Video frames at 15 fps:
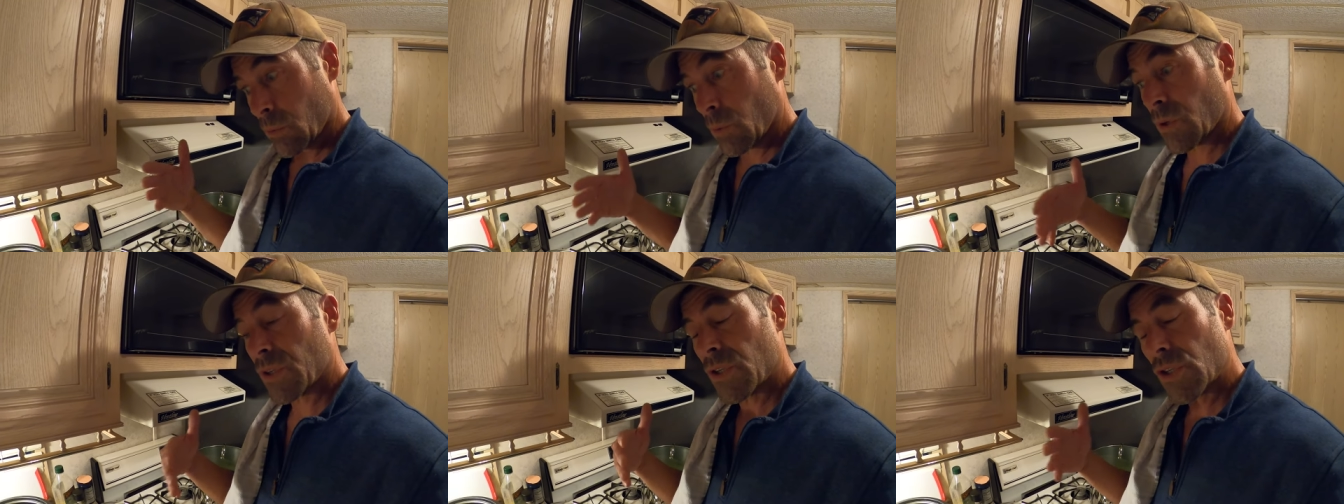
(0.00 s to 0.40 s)

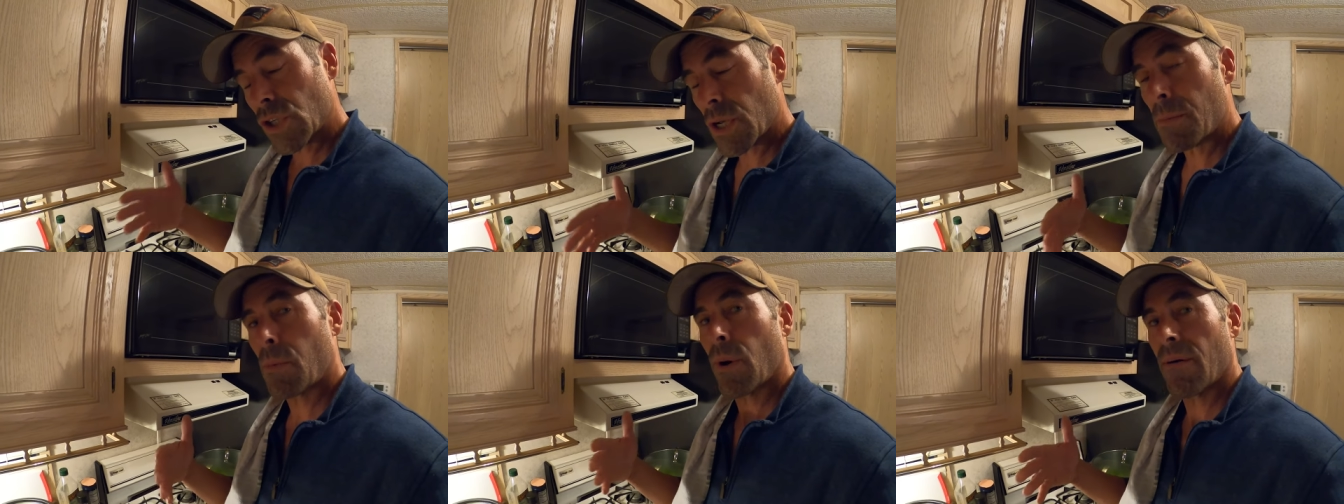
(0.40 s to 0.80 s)
we'll
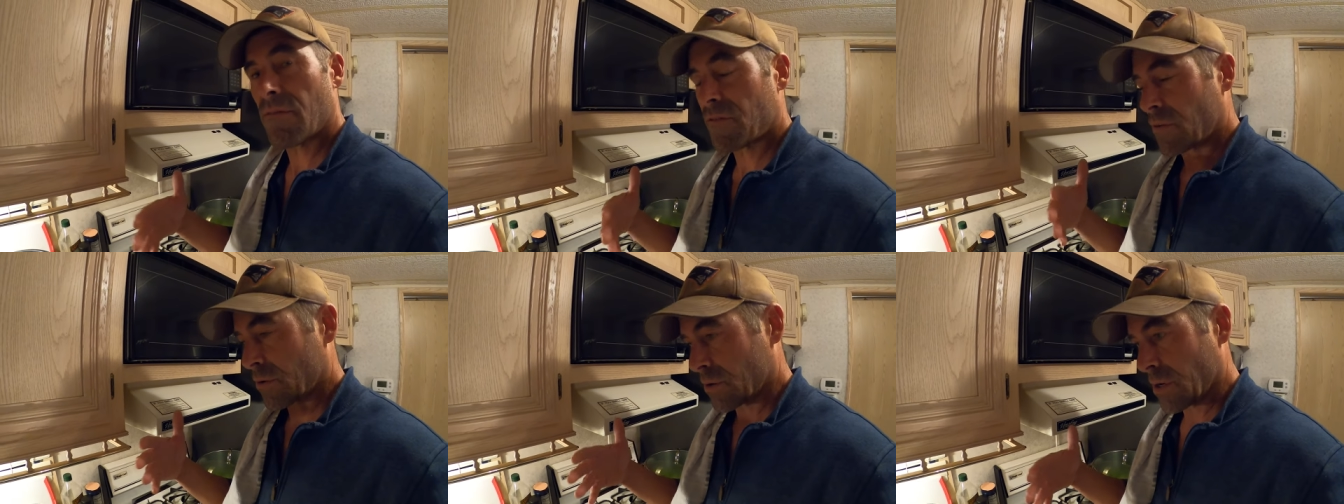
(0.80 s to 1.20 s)
simmer
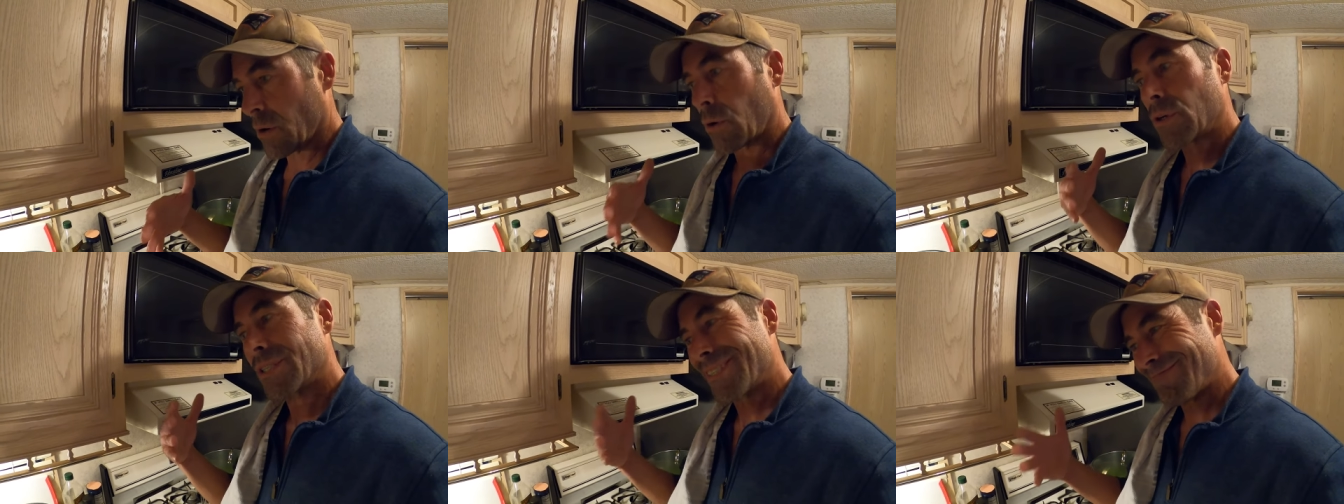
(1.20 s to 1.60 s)
it
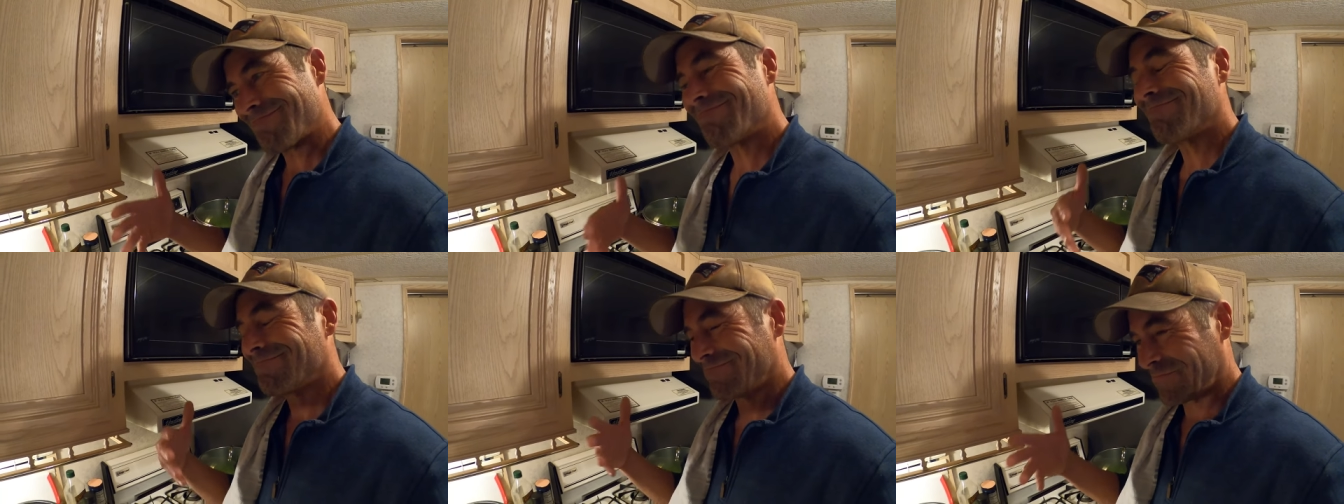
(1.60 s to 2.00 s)

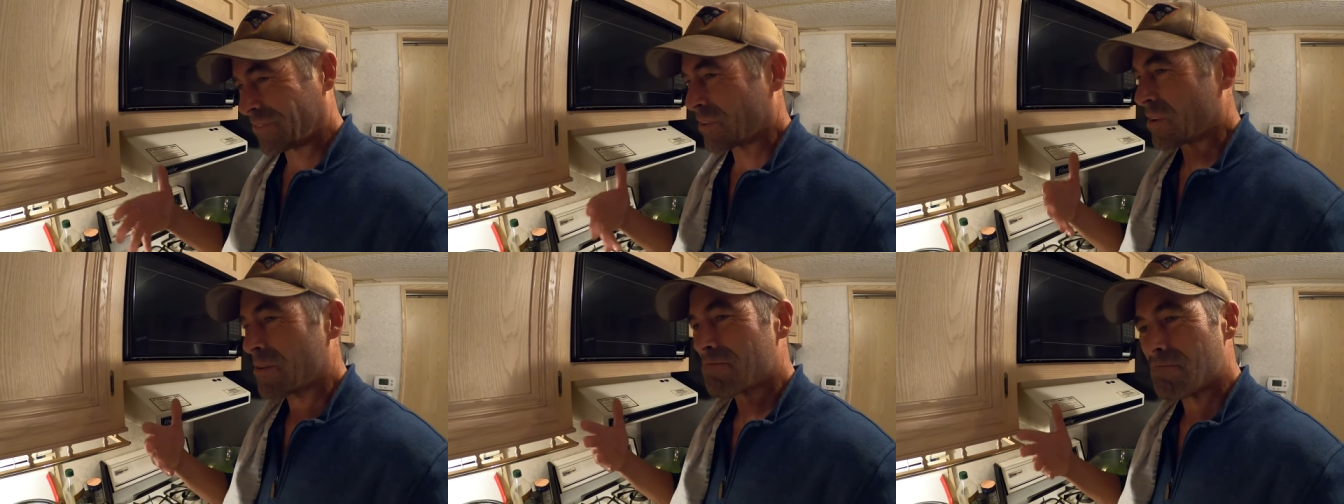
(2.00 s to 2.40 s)

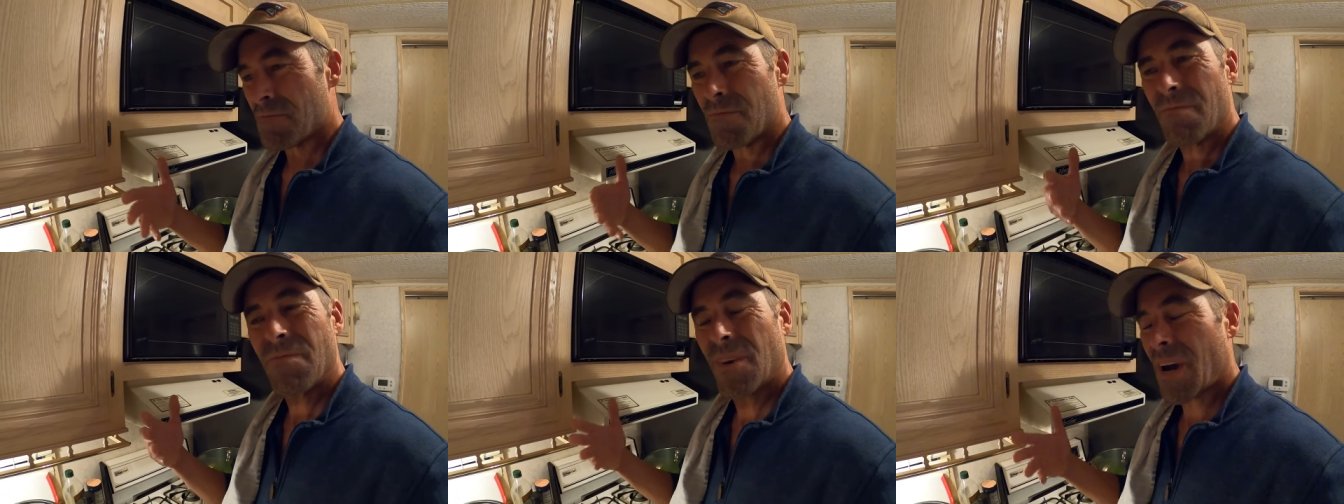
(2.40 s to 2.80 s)
for a
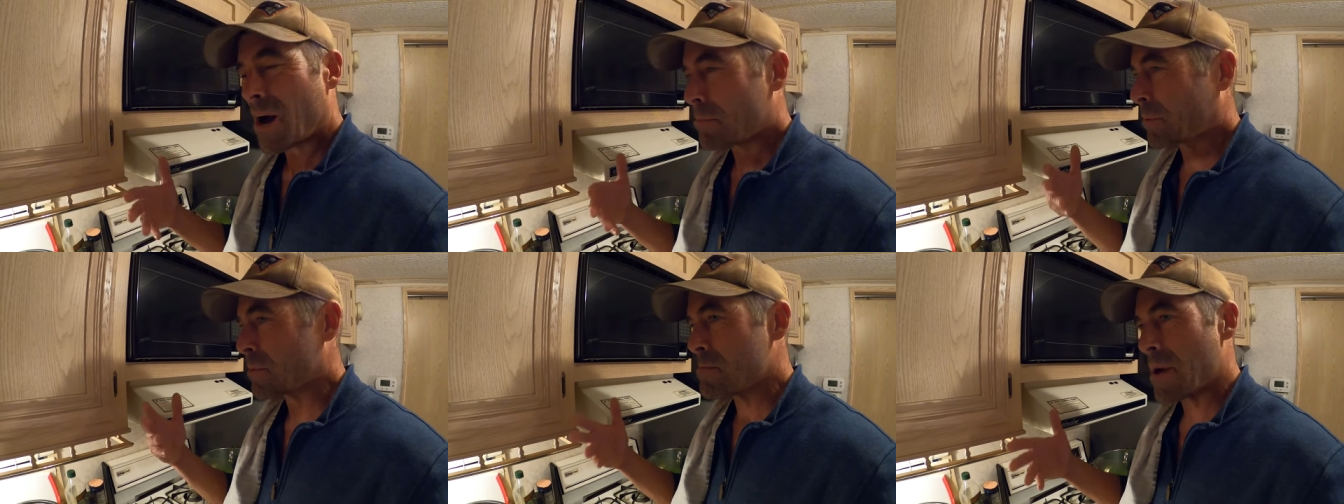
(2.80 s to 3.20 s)

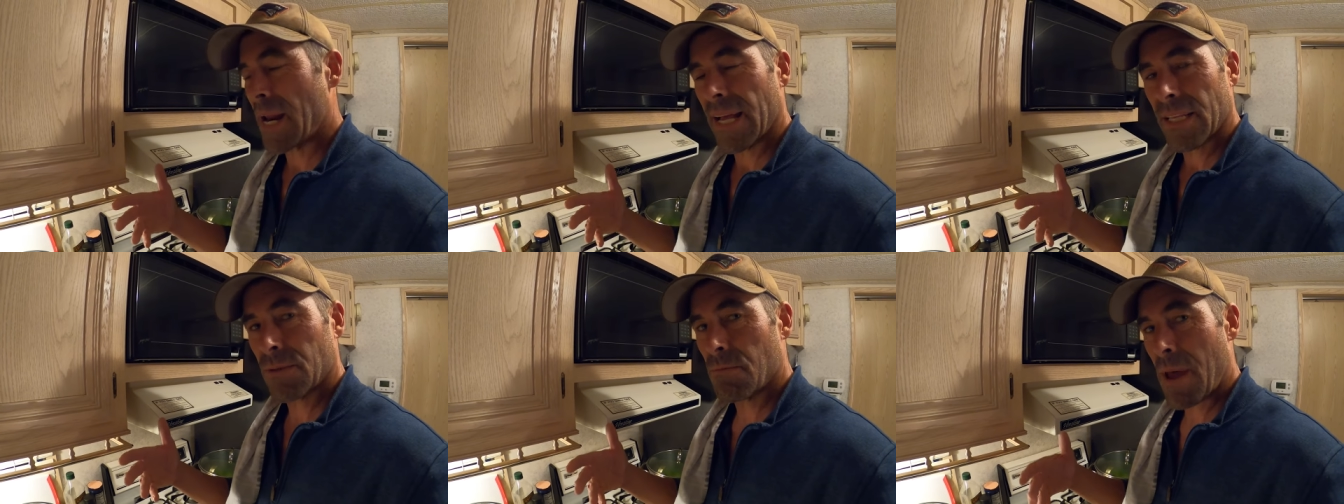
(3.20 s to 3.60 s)
couple
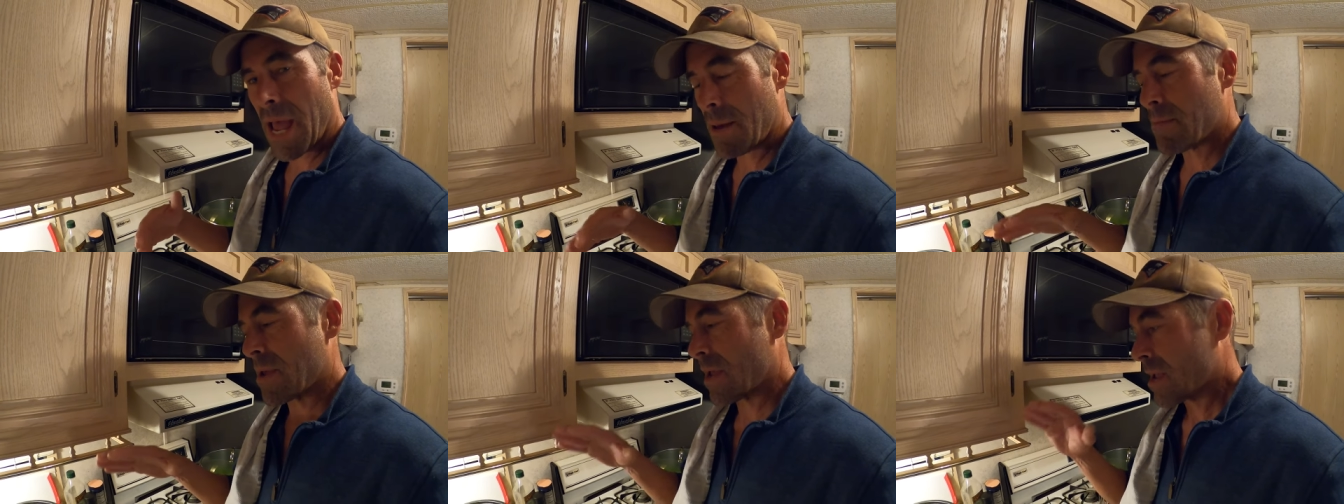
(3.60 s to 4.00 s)
minutes
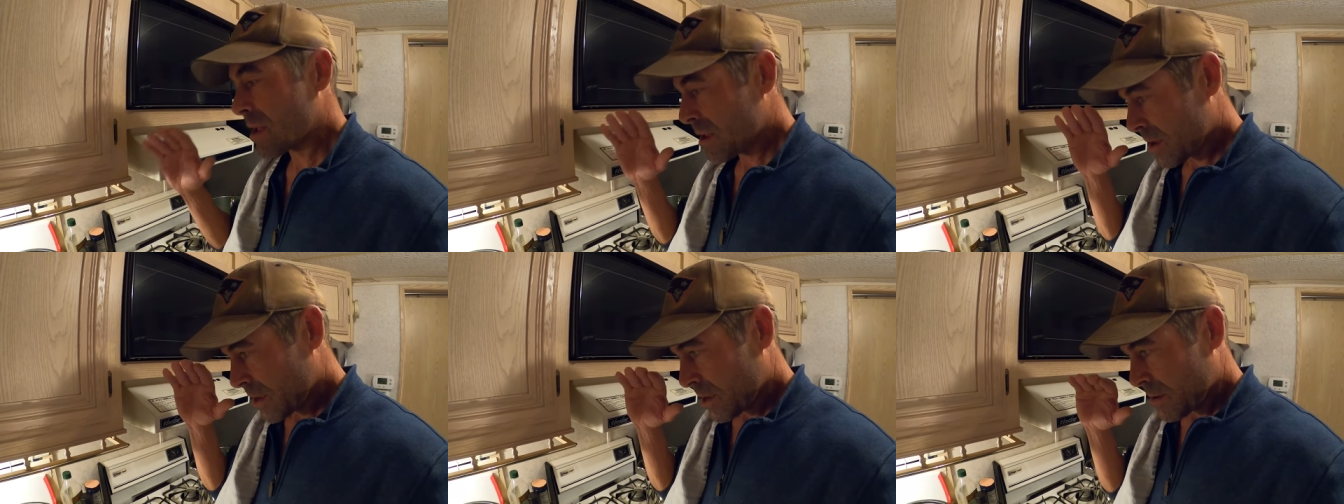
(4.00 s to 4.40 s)
maybe,